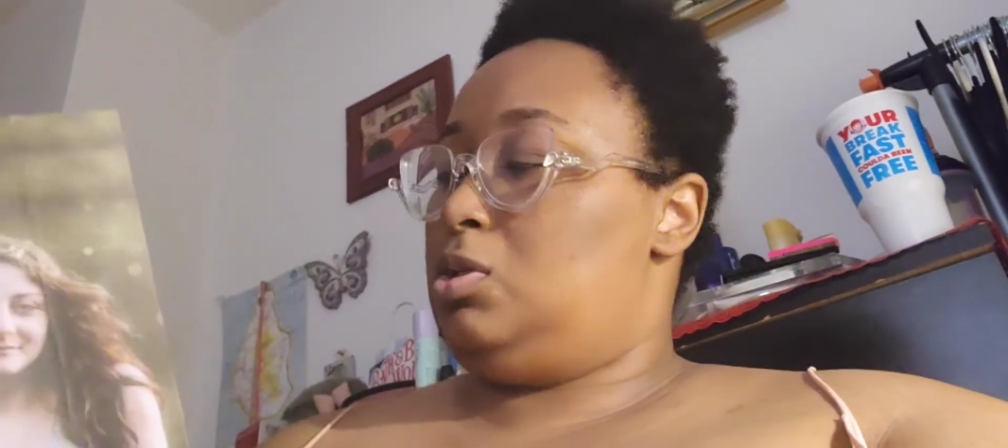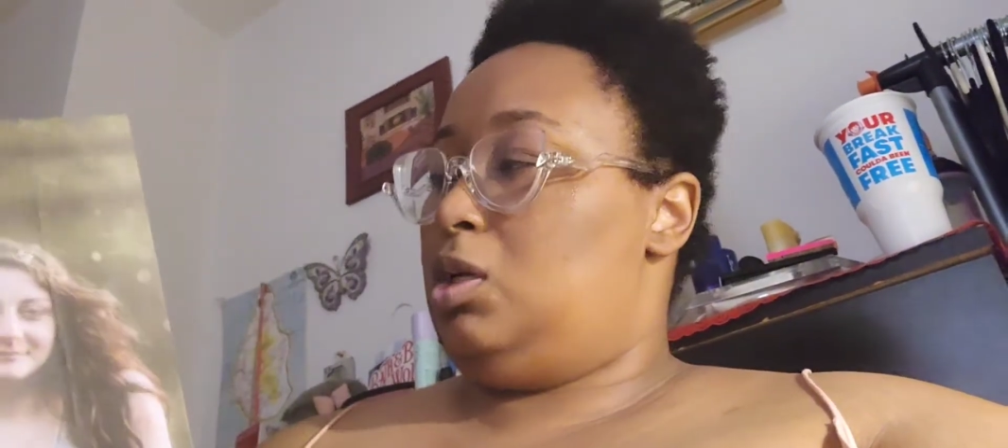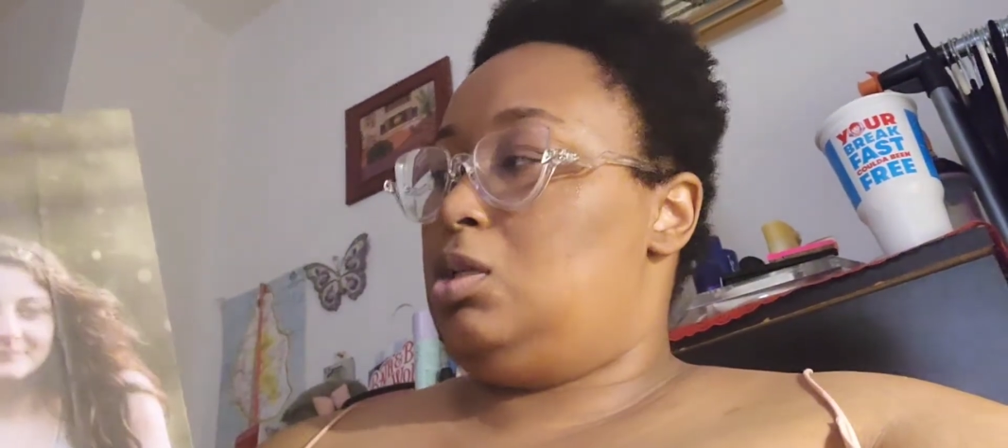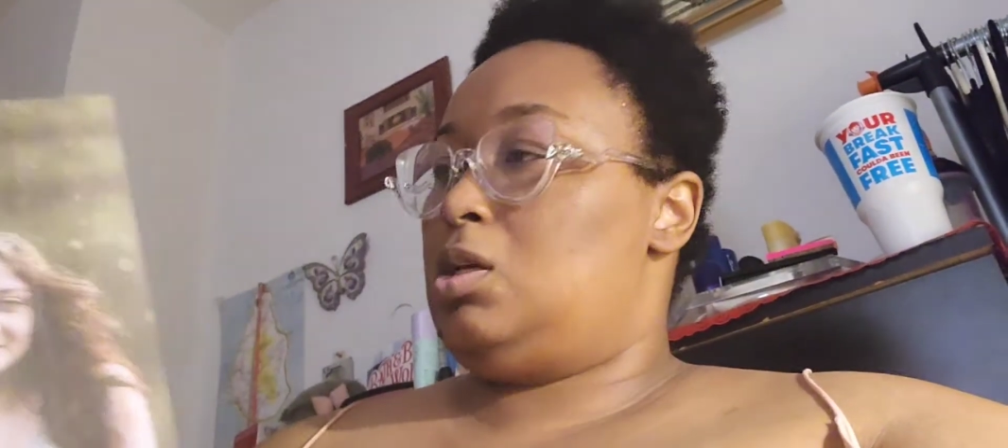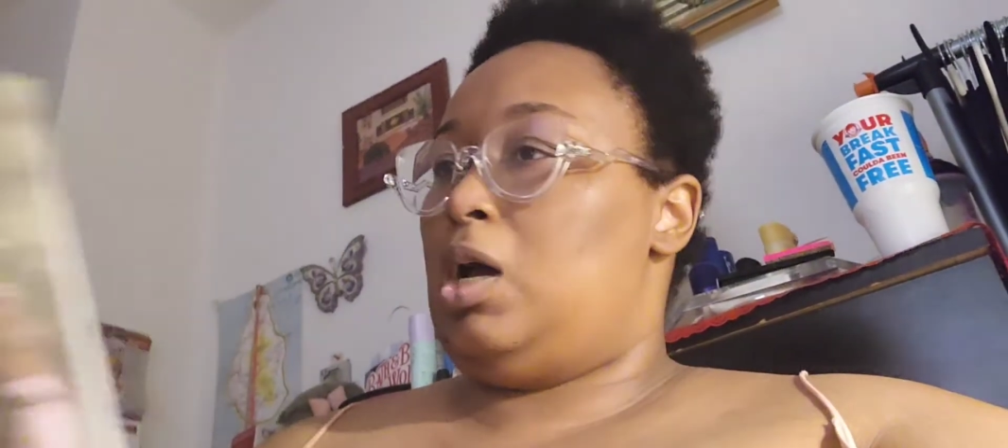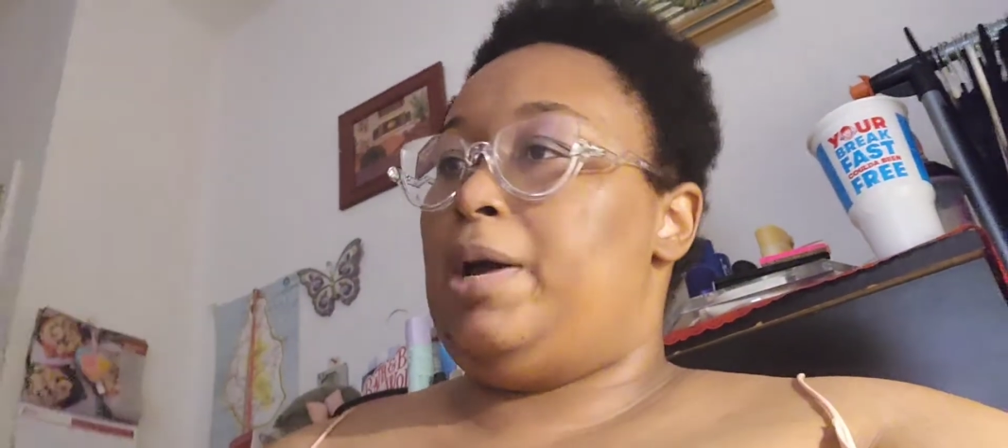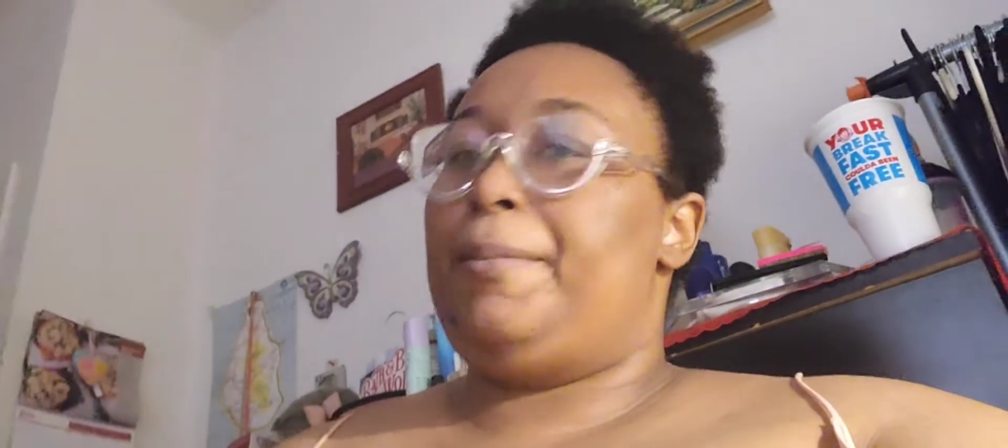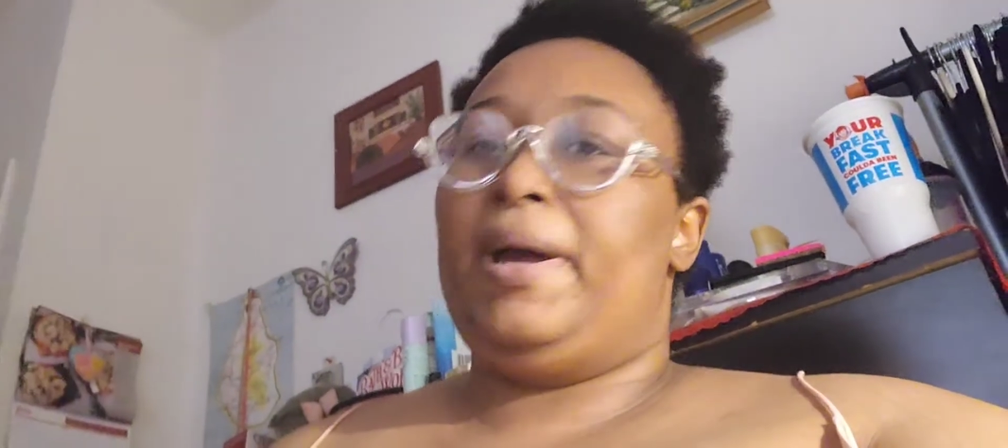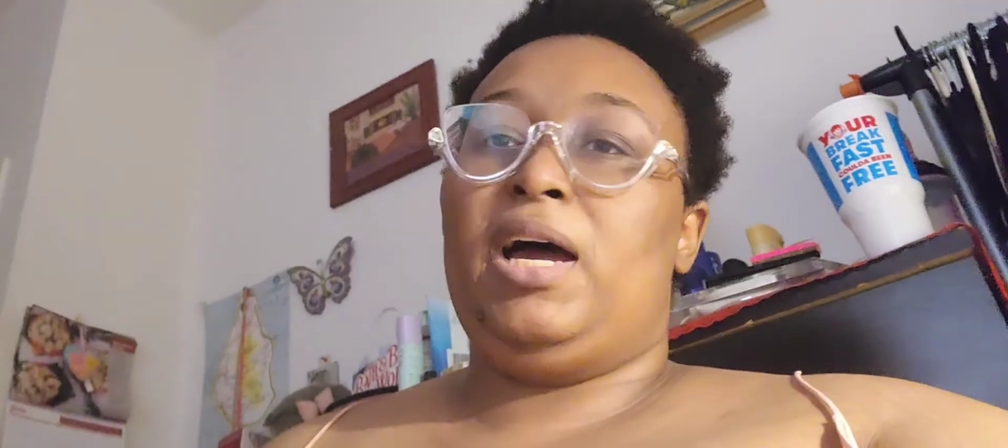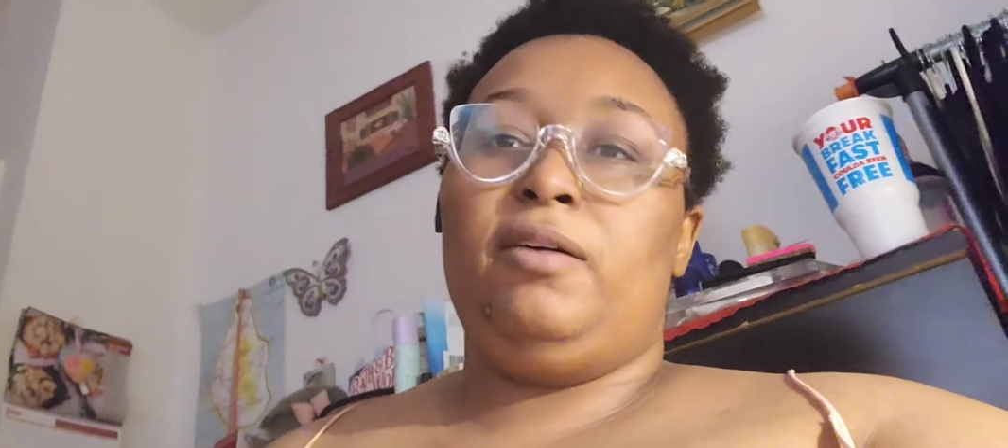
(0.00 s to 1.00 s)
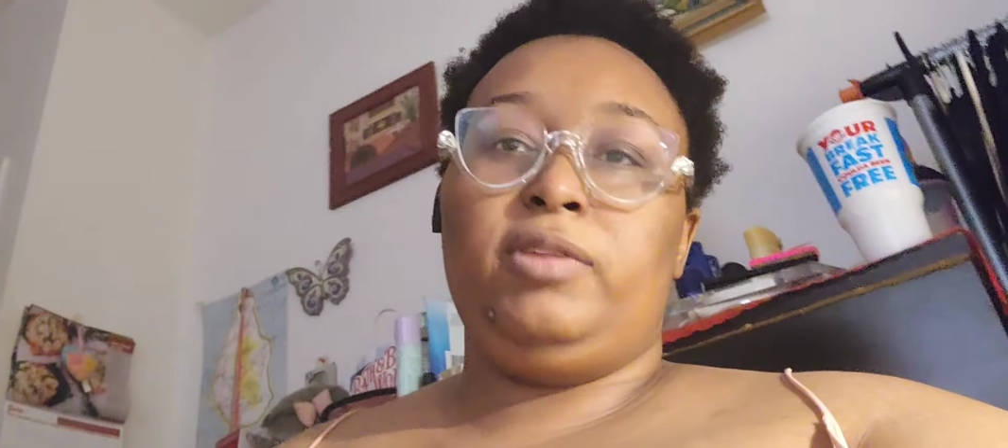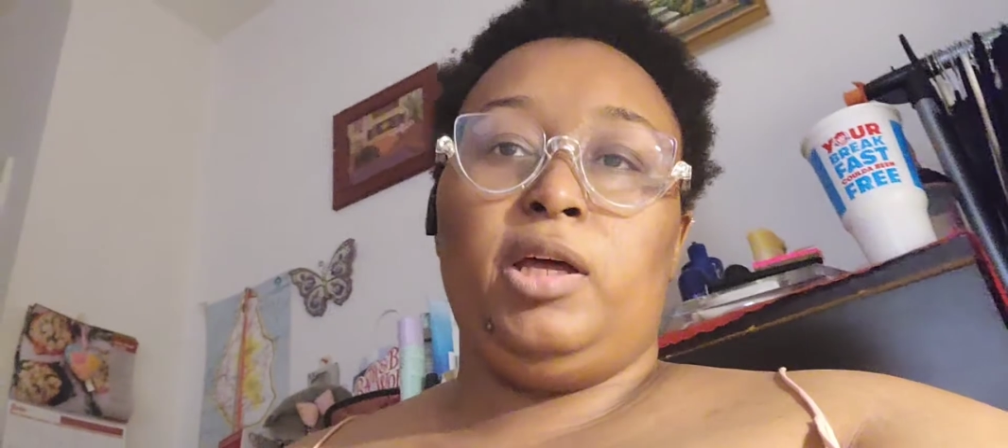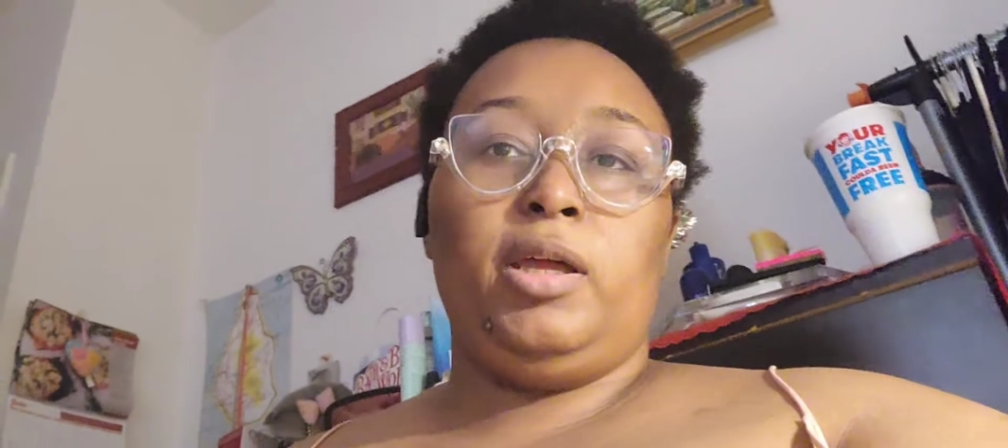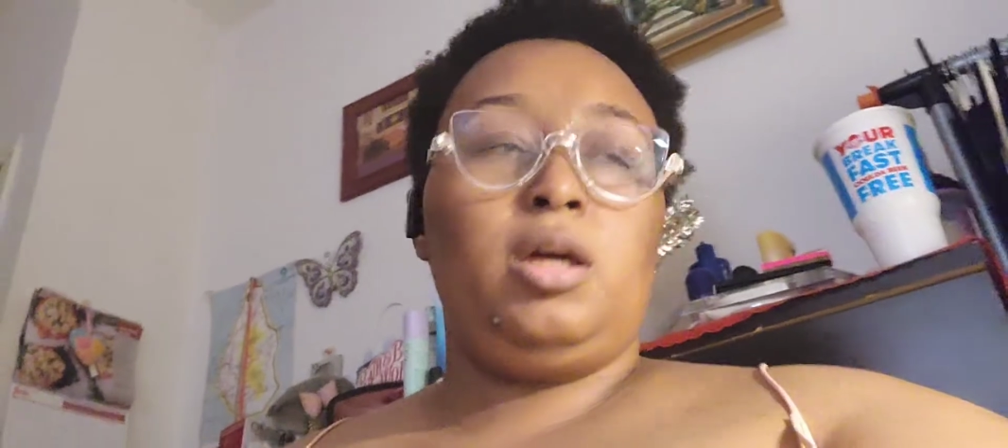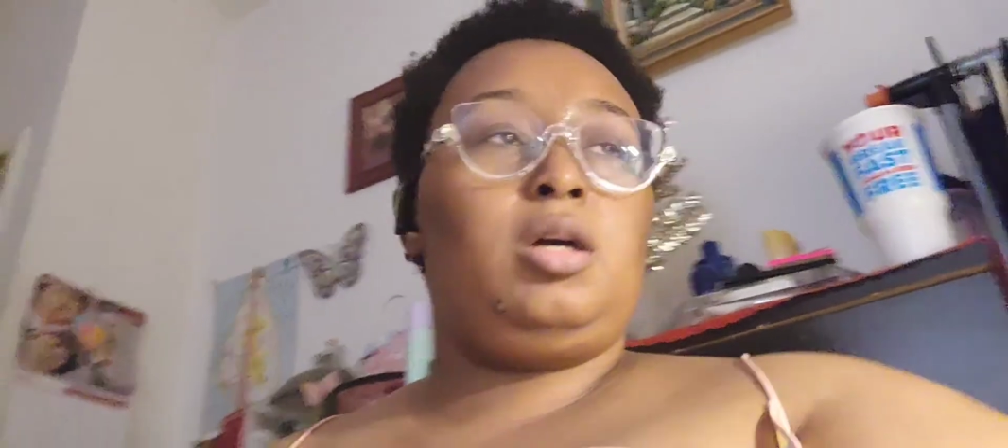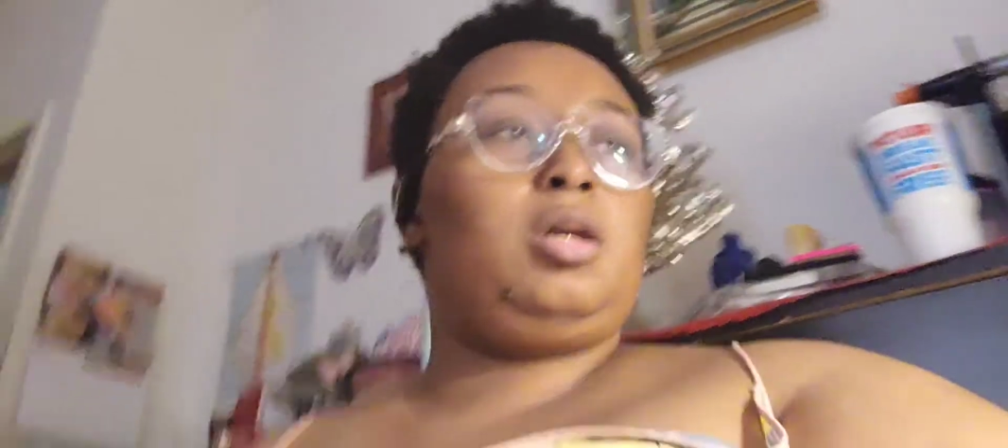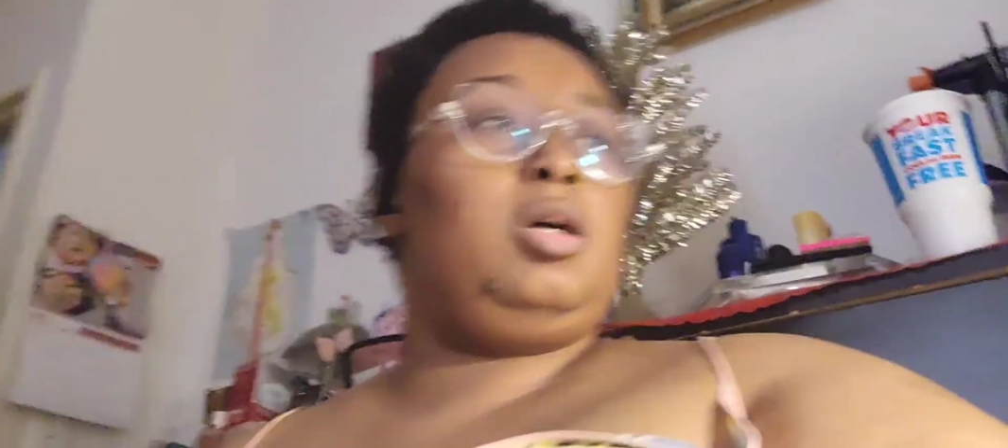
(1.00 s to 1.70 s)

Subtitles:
anytime I have like